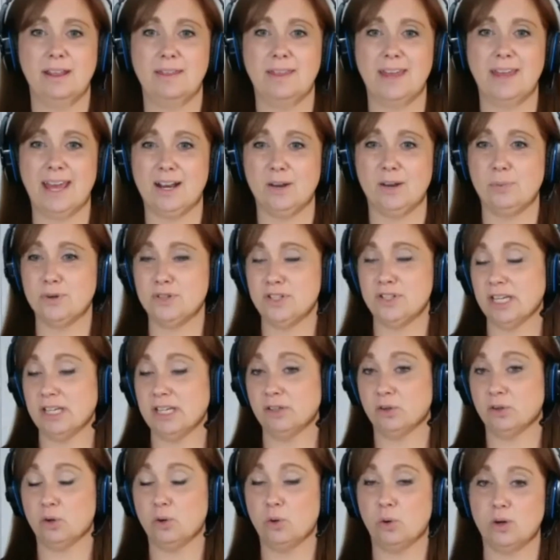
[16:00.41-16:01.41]
that a
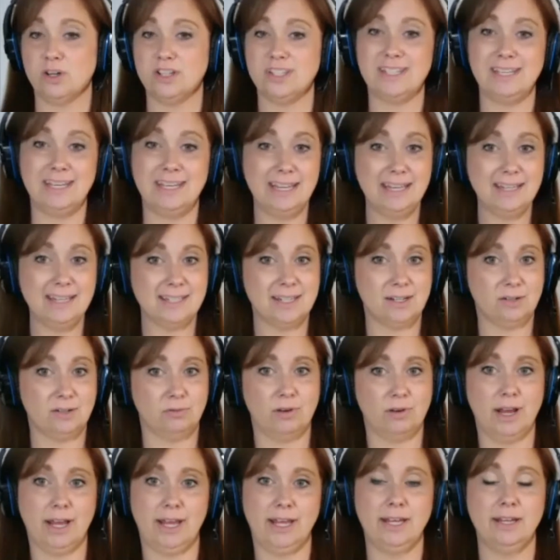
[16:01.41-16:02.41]
particular course isn't
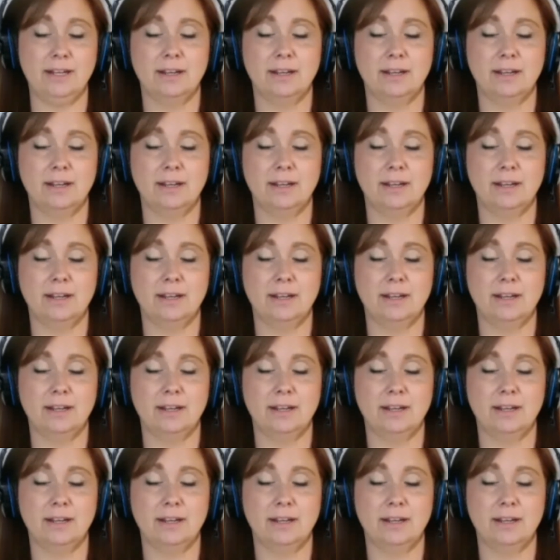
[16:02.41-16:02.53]
right